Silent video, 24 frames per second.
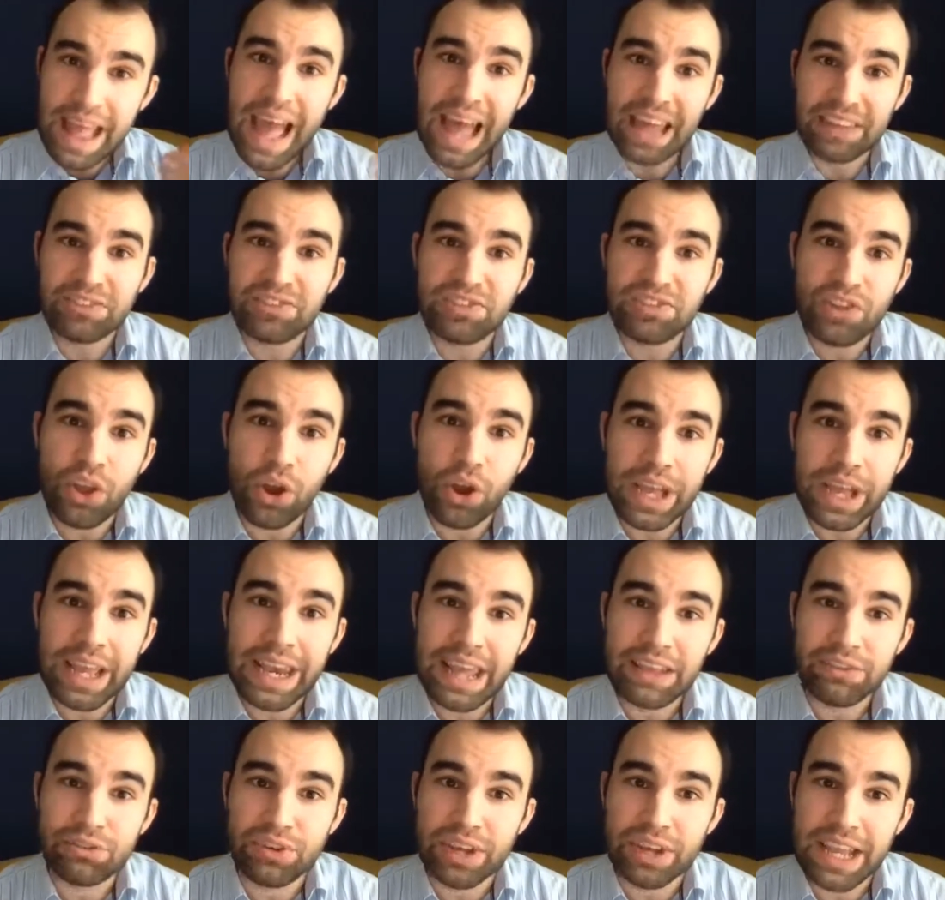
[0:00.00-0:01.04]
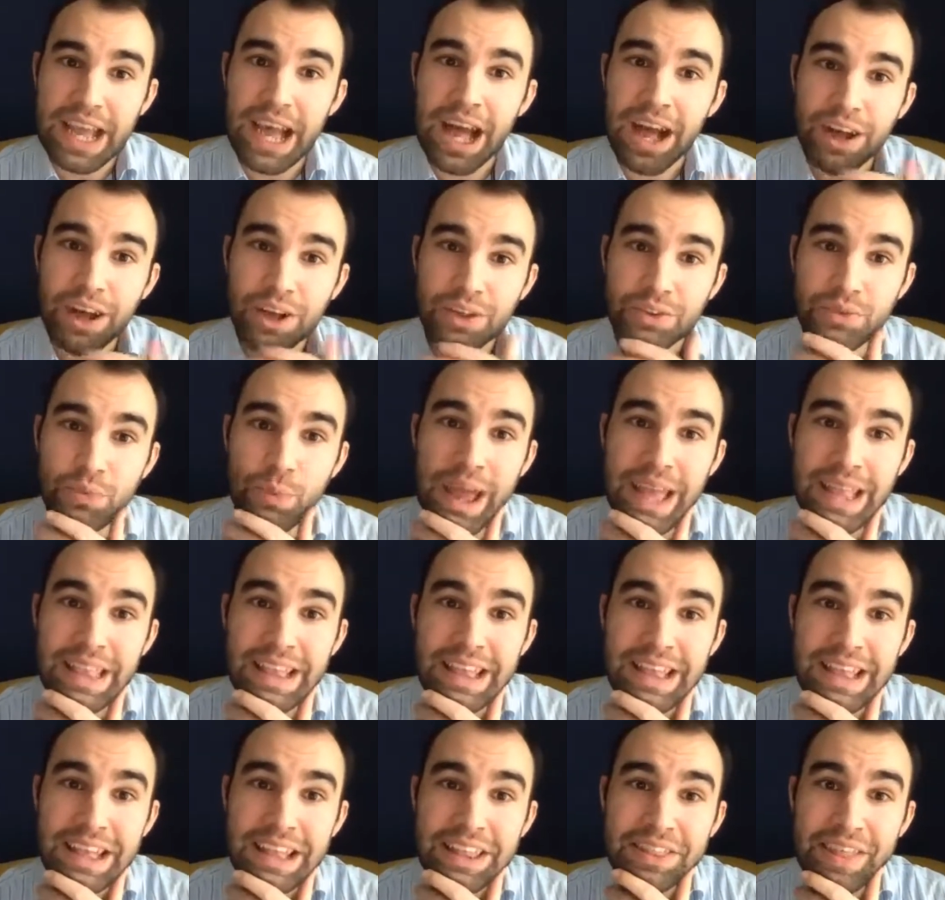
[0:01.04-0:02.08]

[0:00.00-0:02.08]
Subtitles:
and stock electric cars, when